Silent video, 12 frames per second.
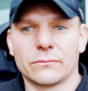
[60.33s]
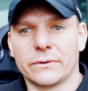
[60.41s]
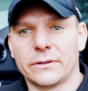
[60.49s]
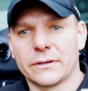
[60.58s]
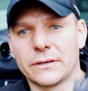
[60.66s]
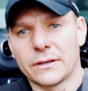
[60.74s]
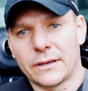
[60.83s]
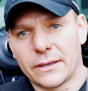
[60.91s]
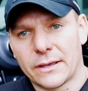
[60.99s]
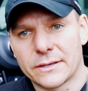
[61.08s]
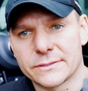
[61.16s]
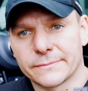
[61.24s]
with the
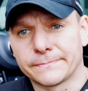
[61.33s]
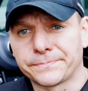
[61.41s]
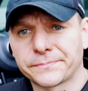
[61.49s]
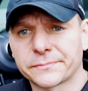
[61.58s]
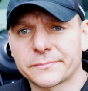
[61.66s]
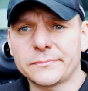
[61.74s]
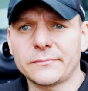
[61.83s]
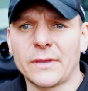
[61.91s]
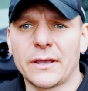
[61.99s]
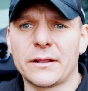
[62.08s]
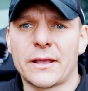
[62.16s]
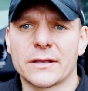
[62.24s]
EIS,
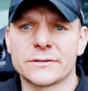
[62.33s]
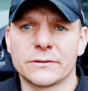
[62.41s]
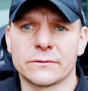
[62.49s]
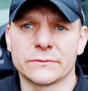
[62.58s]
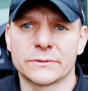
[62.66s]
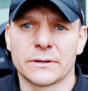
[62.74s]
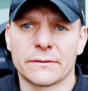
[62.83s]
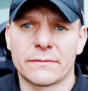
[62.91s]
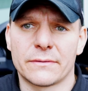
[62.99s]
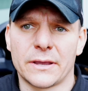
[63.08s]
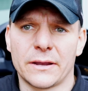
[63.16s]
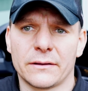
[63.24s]
it has those
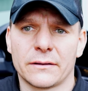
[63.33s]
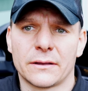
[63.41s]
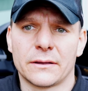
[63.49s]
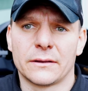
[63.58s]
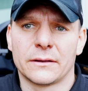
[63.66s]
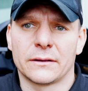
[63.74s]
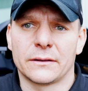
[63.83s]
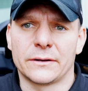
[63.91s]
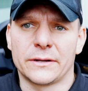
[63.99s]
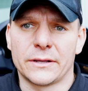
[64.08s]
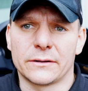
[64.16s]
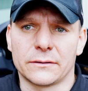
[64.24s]
thin
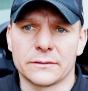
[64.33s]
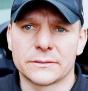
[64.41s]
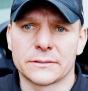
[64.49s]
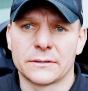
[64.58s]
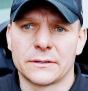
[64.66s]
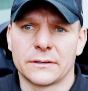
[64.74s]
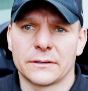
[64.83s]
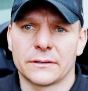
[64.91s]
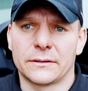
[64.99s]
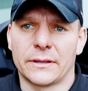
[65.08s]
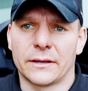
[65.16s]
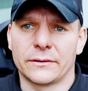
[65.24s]
needles
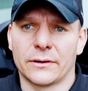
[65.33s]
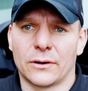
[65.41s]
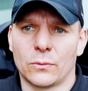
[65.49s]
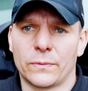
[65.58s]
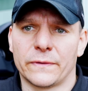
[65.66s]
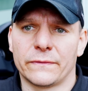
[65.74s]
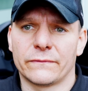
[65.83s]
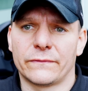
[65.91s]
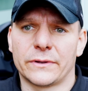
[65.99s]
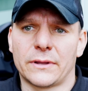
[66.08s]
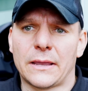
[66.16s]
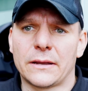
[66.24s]
that open
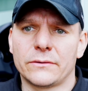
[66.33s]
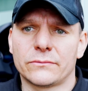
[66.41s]
when any